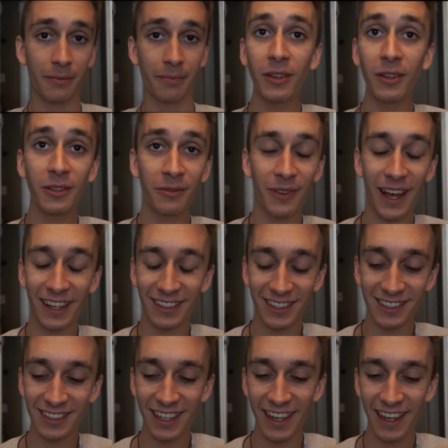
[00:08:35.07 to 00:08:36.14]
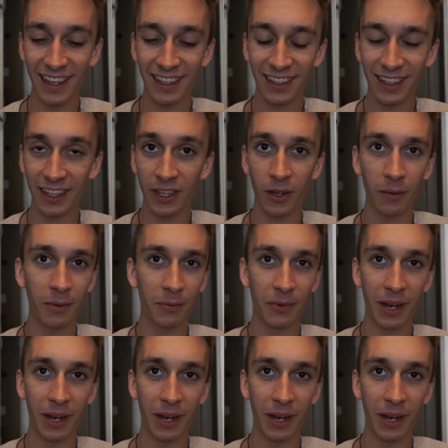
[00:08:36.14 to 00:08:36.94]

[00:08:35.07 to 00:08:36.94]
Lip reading: All of that to say, I know I've been